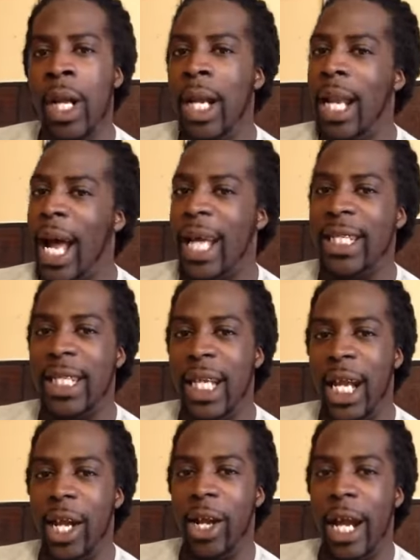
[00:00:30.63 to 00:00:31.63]
last
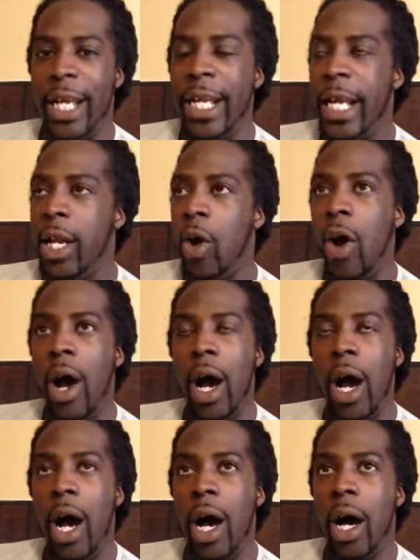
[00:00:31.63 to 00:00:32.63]
year I did
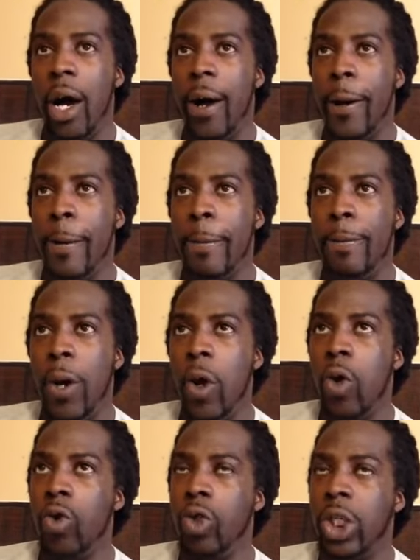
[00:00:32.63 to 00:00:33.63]

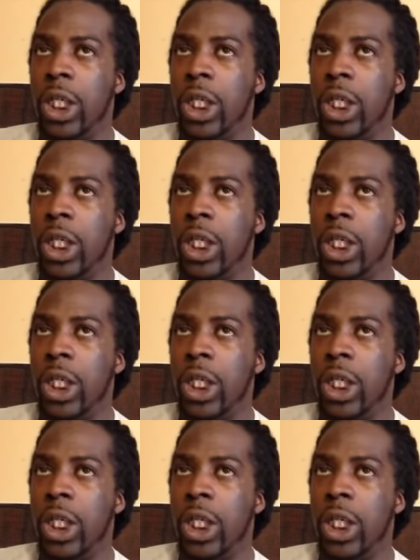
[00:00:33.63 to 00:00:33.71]
about